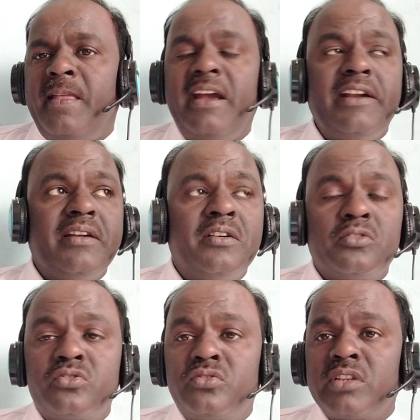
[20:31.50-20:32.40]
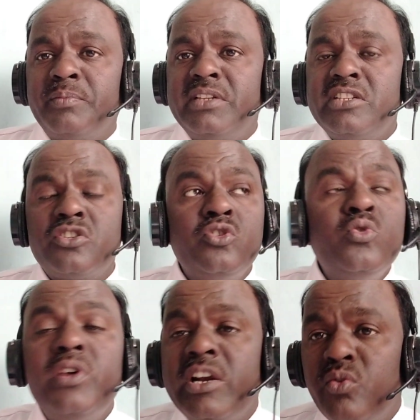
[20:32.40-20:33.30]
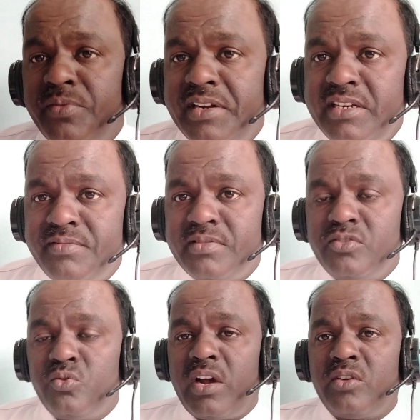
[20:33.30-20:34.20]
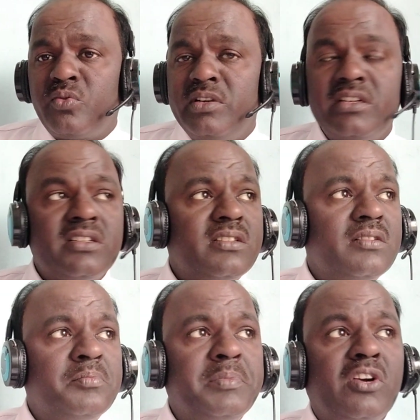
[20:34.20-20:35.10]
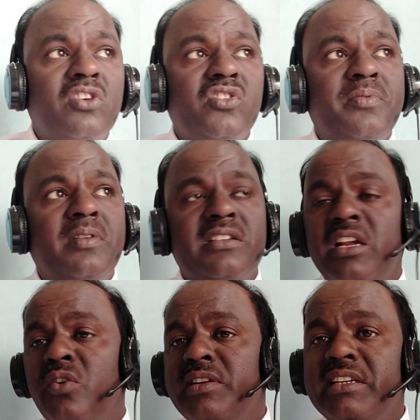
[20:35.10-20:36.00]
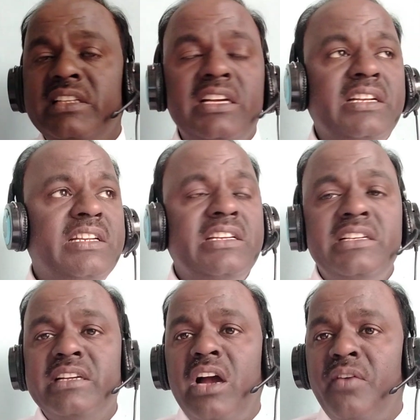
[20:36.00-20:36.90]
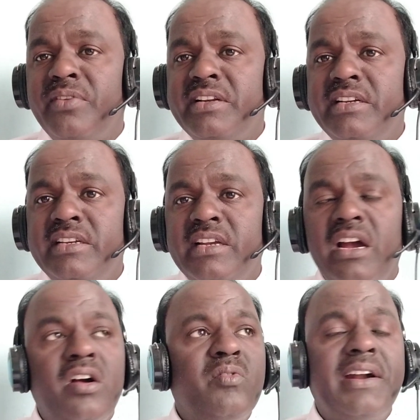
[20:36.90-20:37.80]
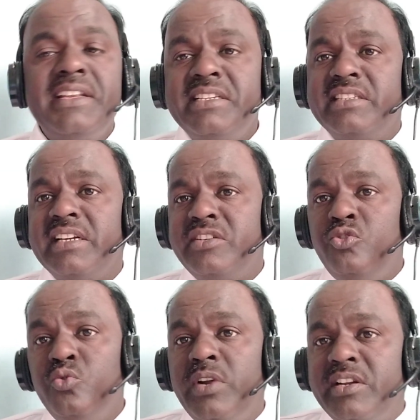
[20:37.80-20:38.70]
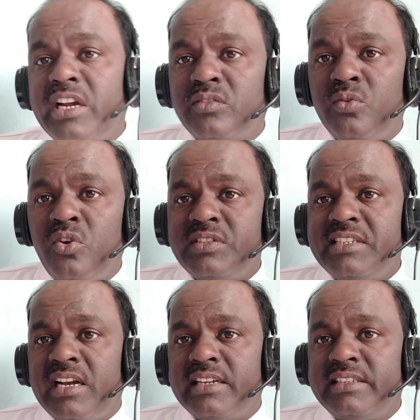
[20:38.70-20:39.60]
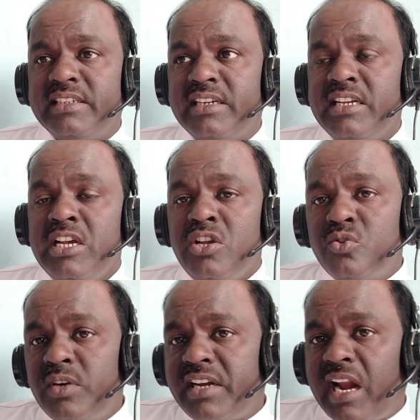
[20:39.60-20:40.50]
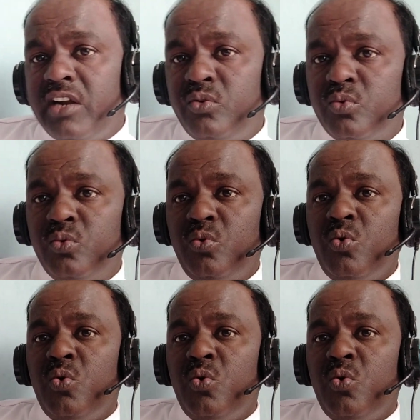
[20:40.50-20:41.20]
and some things new innovative you are doing because of surrounding the in our India. What is the new technology are there? So try to